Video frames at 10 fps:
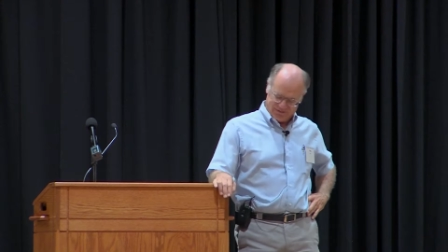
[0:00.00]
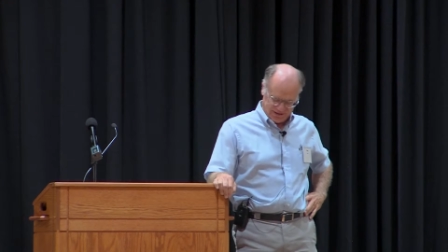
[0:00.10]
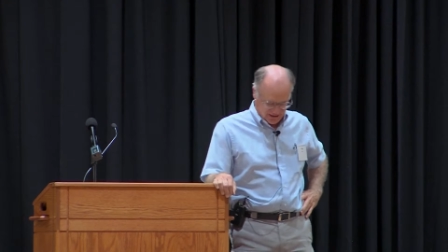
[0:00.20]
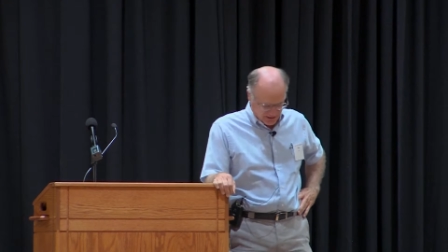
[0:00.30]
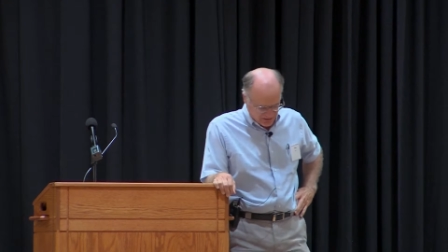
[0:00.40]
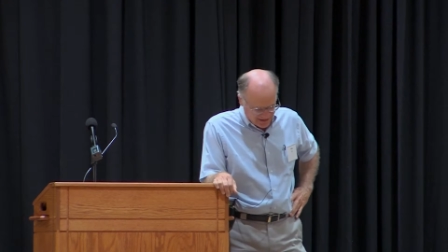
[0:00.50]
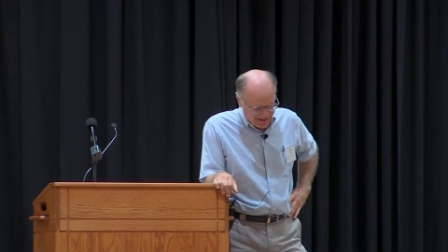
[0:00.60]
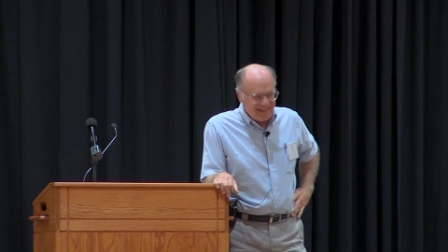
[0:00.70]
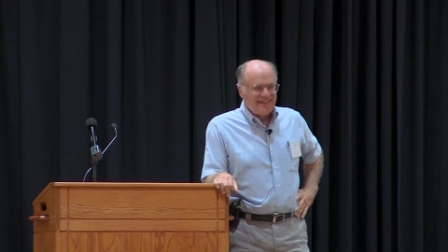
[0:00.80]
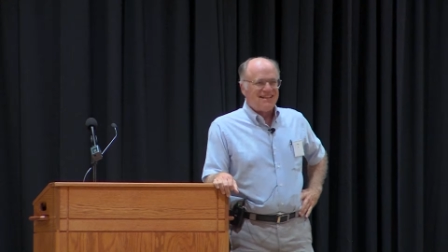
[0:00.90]
So
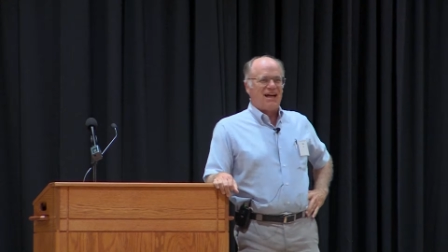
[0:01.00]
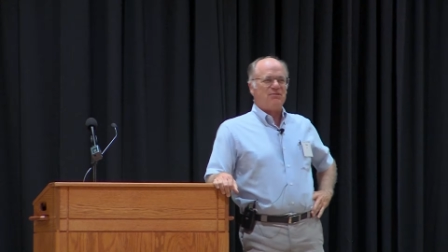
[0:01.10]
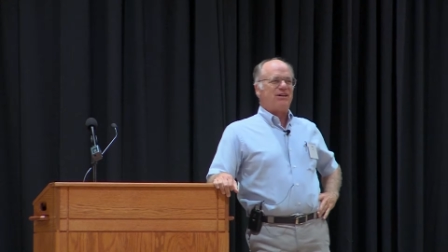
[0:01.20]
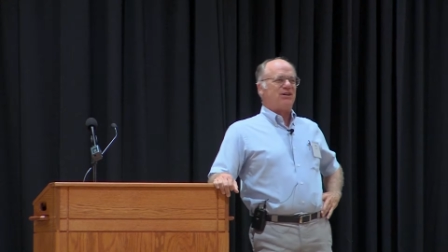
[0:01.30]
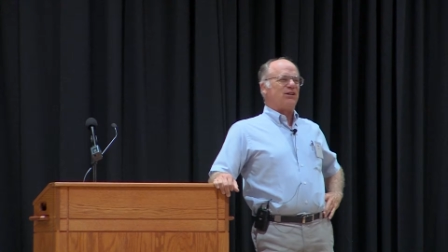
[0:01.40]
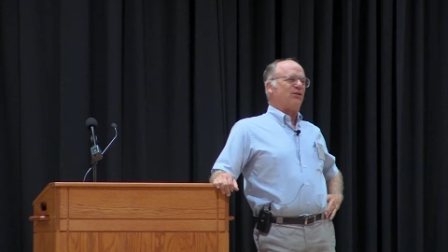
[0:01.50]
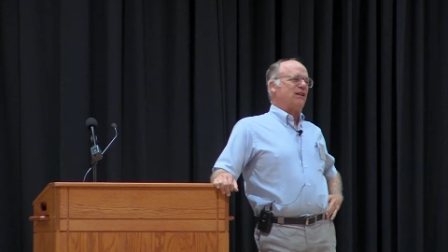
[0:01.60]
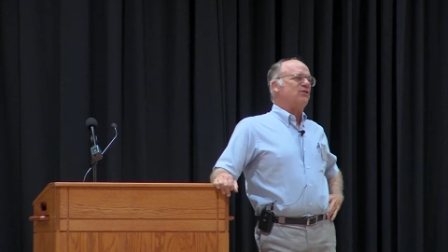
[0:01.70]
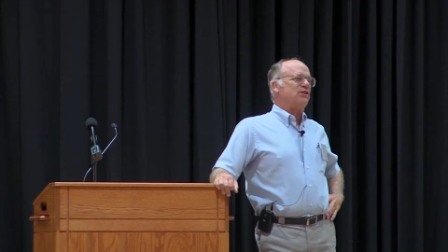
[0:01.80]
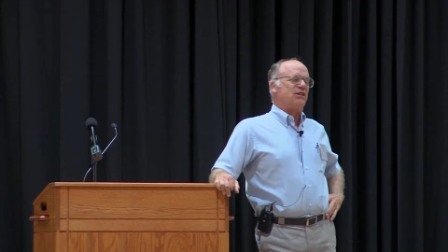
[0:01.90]
I'm under no
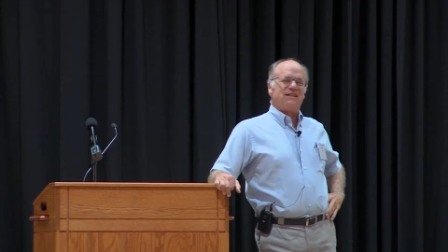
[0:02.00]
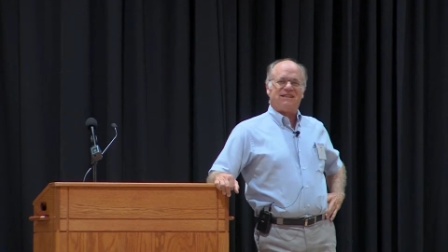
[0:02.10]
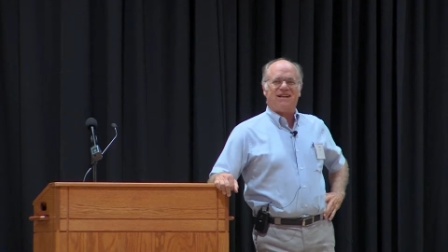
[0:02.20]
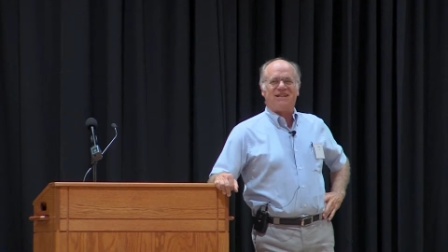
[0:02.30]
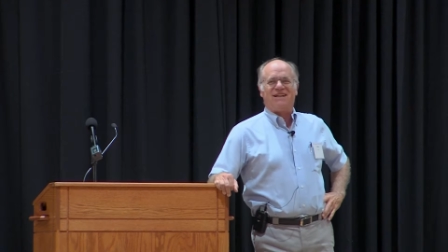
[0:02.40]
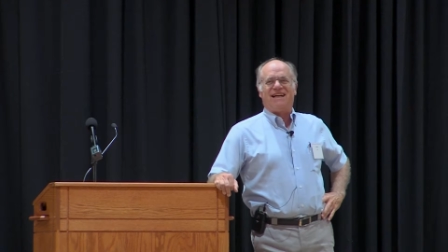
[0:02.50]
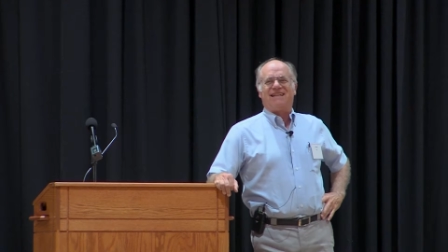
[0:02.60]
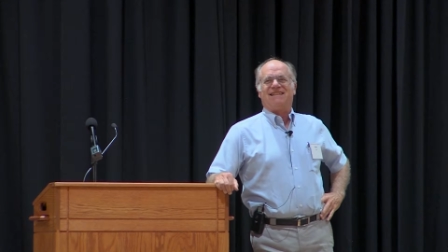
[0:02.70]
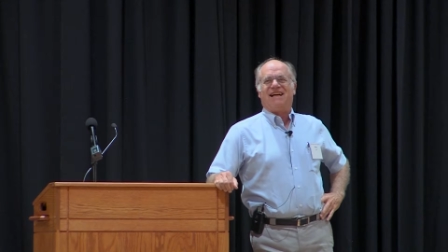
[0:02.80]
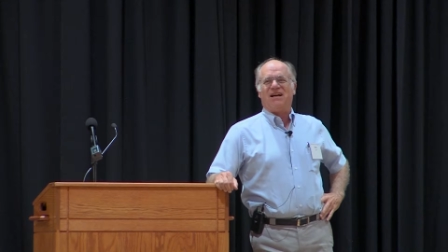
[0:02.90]
illusions.
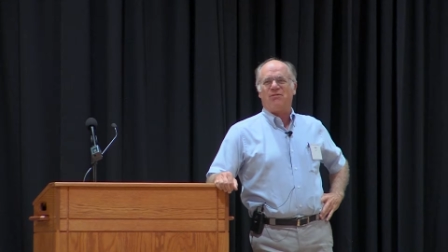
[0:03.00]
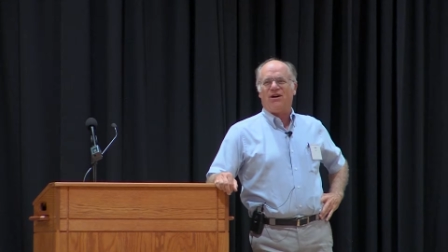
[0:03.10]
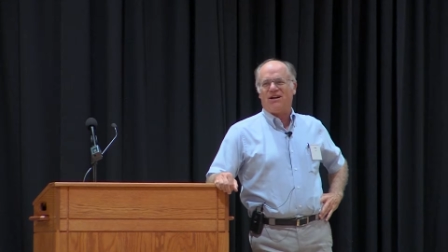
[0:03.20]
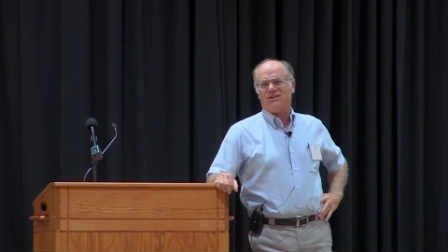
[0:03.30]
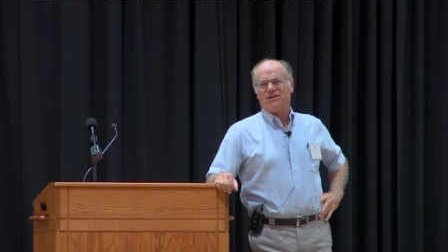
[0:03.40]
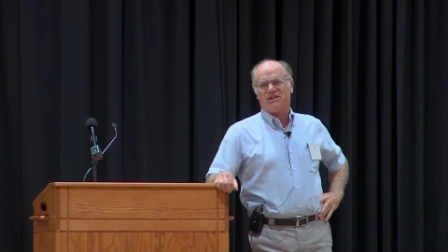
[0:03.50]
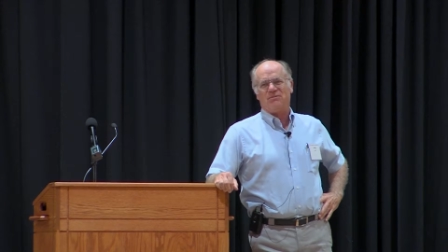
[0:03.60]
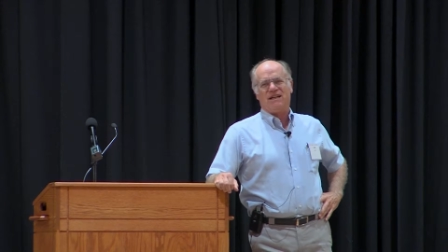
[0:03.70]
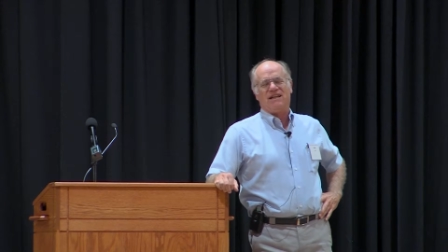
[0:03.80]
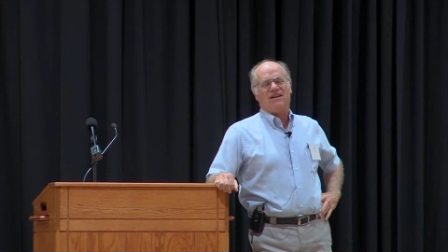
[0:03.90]
Nonetheless, I'm honored to
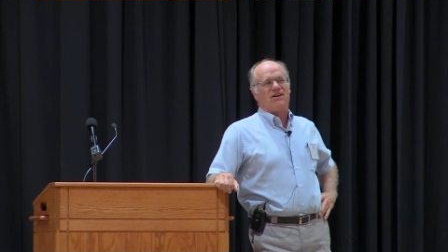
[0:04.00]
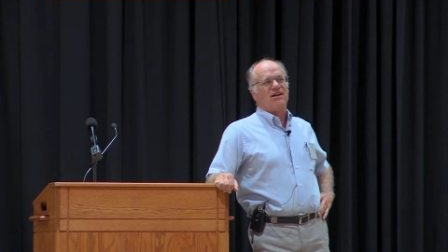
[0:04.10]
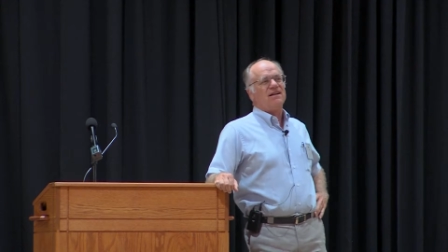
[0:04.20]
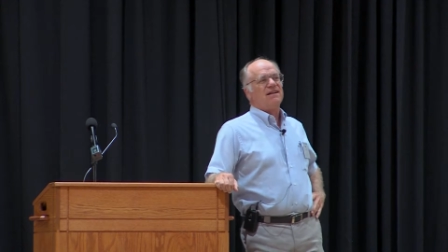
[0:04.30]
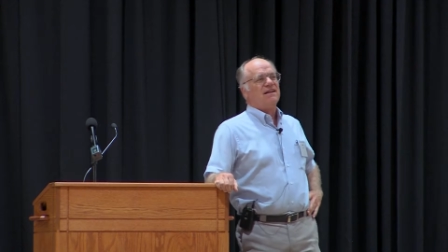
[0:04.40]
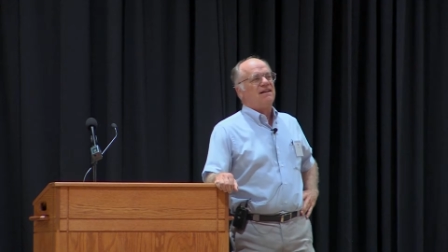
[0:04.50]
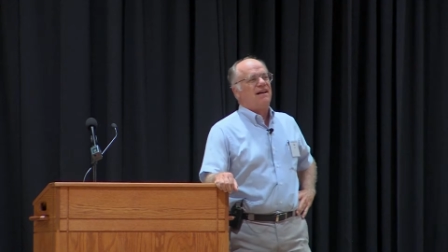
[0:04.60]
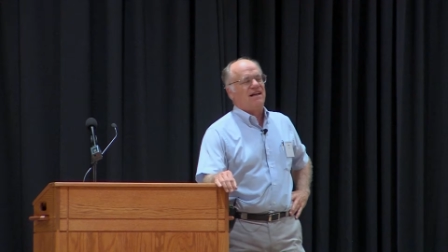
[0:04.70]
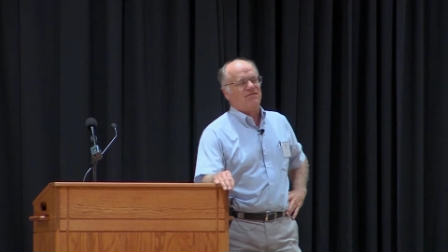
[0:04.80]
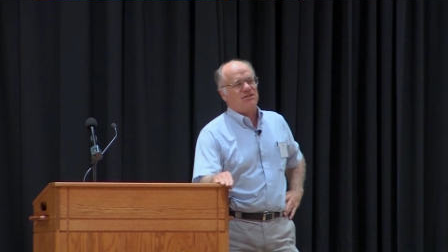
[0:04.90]
be here.
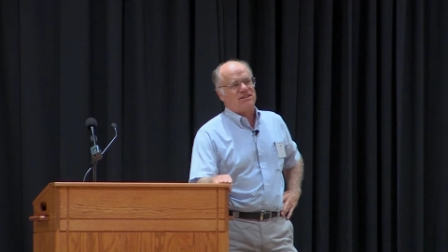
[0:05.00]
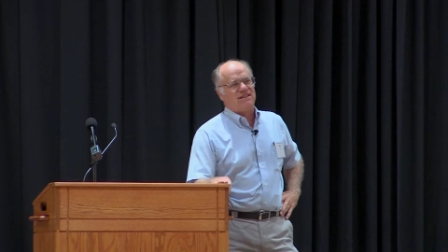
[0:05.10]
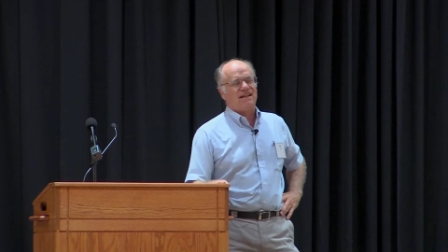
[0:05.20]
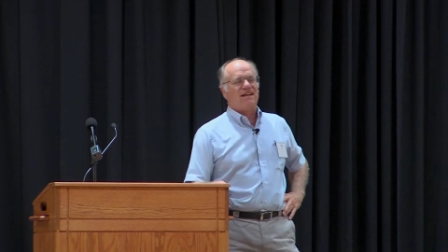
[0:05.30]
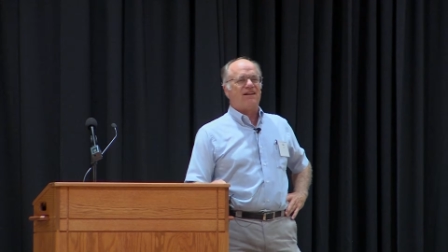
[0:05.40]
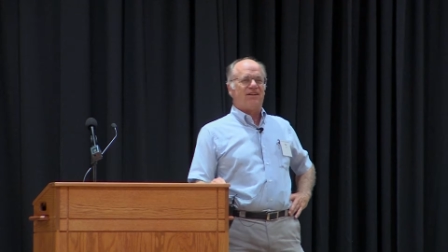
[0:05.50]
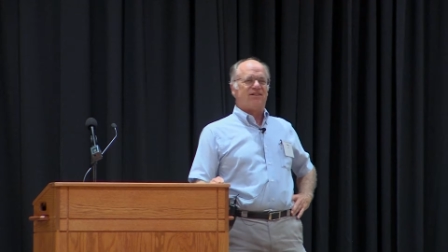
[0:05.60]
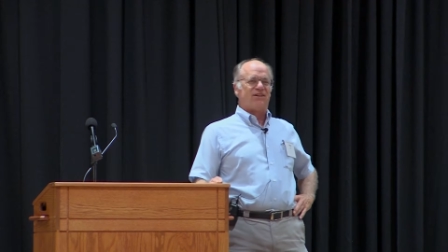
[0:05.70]
I was thinking on the